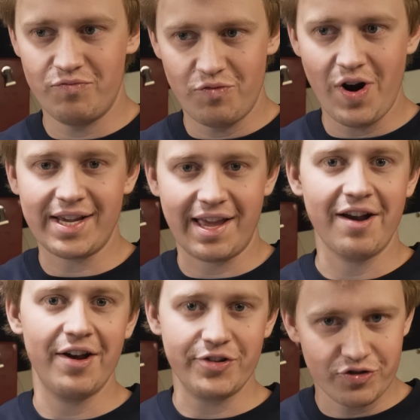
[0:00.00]

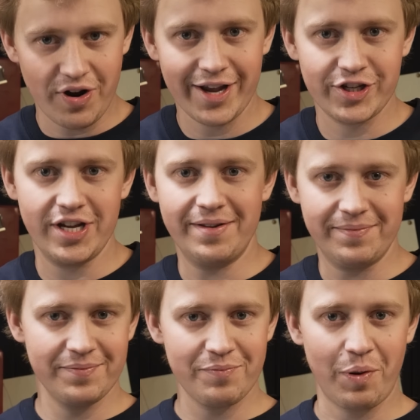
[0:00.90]
dragging on trashy,
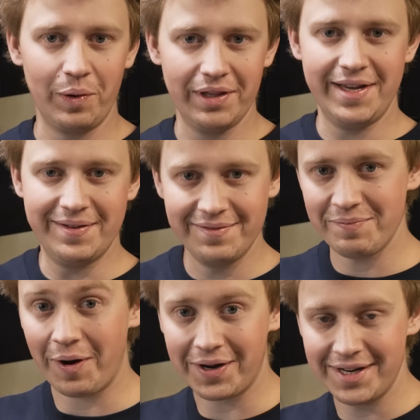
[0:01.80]
poorly
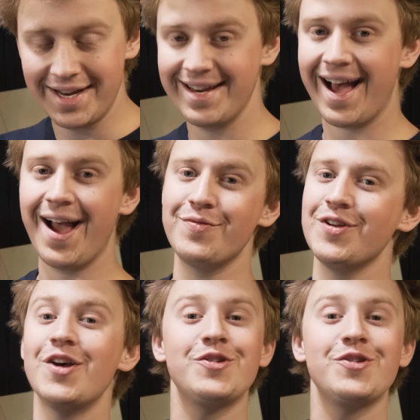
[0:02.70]
marketed knives.